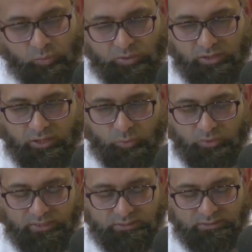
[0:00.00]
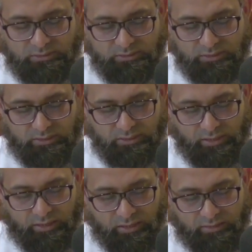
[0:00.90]
will always
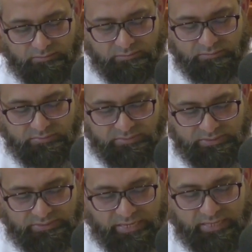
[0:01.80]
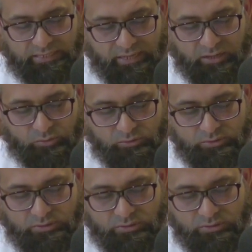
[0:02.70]
uh, take out